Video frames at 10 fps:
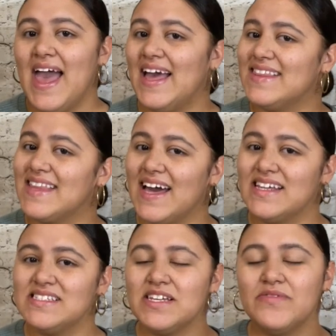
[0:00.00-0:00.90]
And that
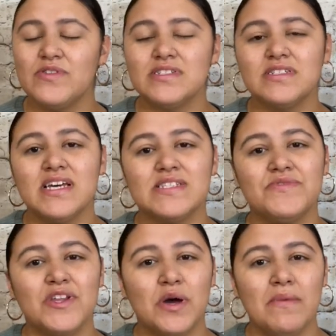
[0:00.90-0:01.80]
is it for today's
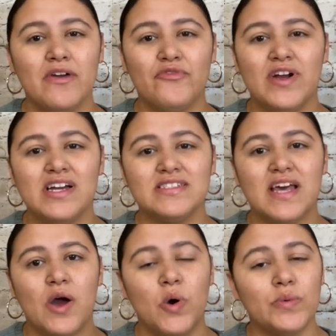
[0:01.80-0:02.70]
video, my friends.
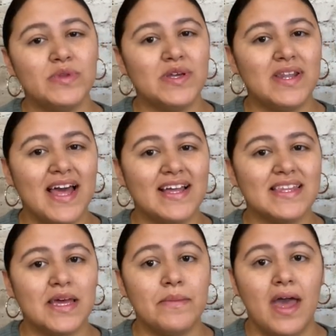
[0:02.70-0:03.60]
I hope that you liked
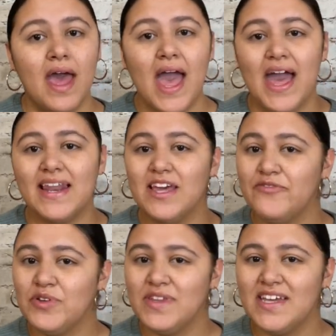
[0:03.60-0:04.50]
them, and
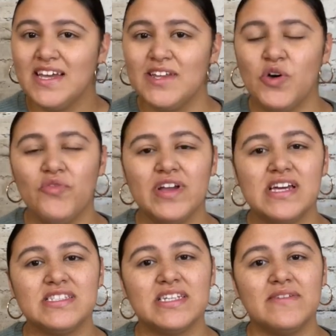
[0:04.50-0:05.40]
if you did, don't
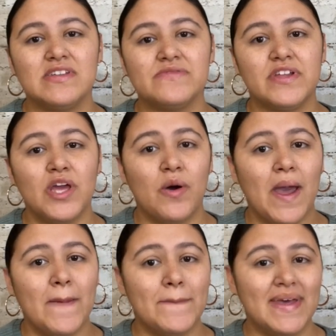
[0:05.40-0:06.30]
forget to give this video
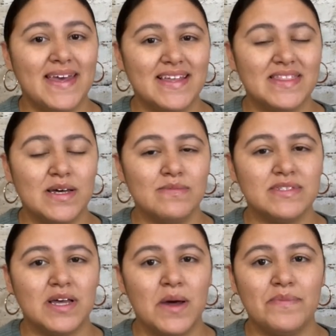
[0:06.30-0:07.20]
a big
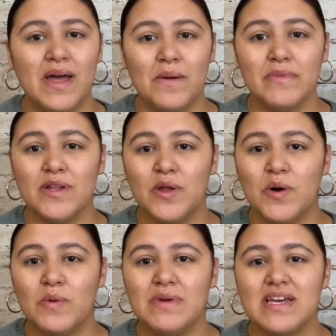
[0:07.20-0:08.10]
thumbs up down
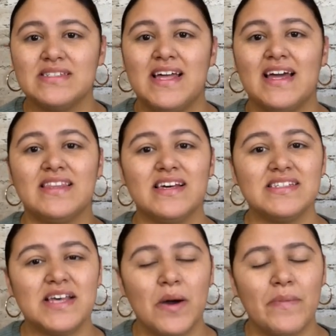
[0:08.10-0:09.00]
below, because that
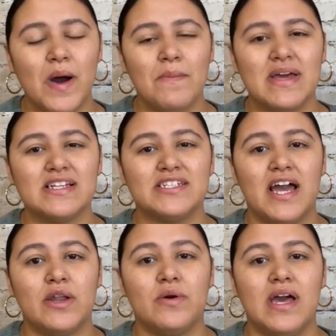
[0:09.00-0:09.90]
does help out my
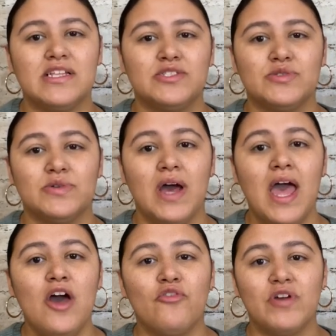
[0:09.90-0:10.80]
channel and to
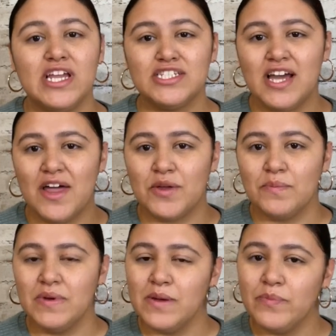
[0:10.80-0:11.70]
reach other
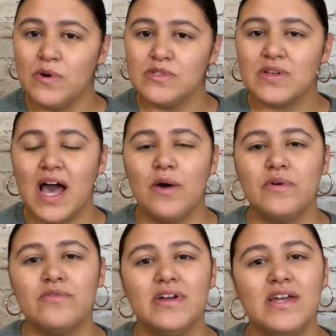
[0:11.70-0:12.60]
people. So I
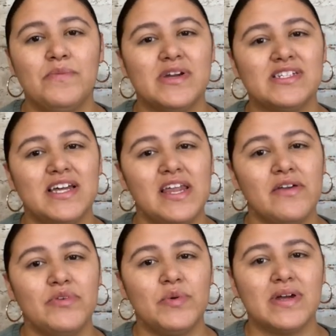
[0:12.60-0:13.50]
would really appreciate it
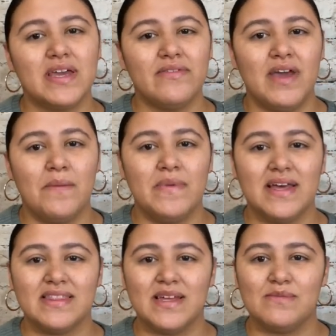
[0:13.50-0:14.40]
if you would give it a
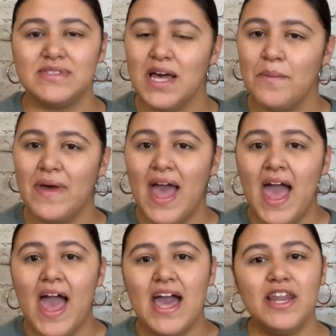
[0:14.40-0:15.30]
big thumbs up.
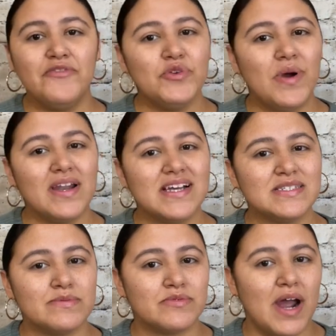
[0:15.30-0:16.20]
And if you are not
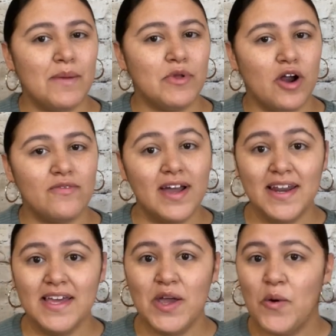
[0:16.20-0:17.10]
subscribed
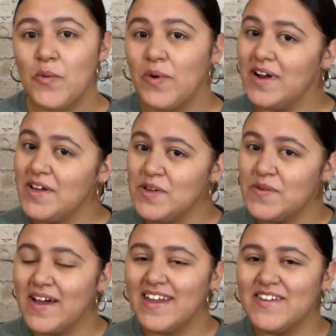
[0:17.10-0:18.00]
already, what are you
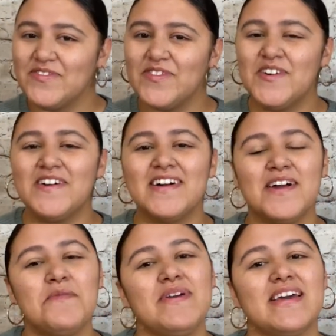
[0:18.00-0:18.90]
waiting
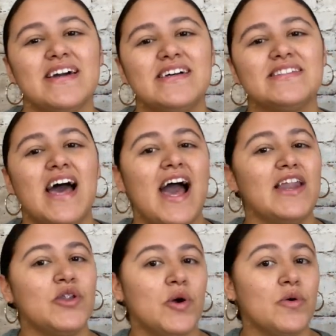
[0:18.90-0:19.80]
for? Because I
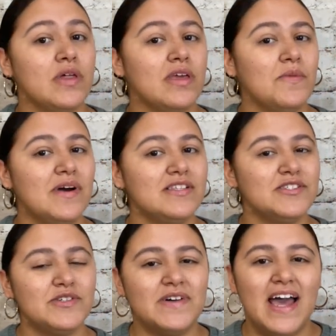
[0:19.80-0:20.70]
know that you want
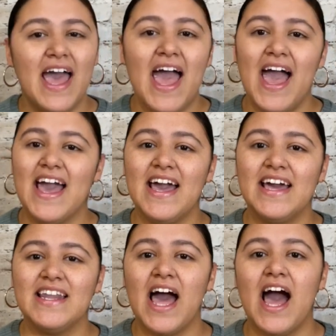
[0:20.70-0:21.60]
to,
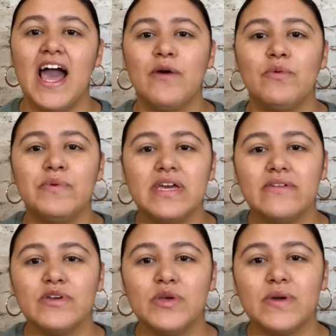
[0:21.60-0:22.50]
and I will be
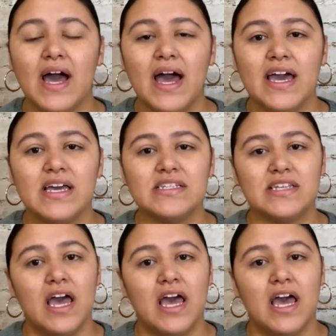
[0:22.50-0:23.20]
giving you guys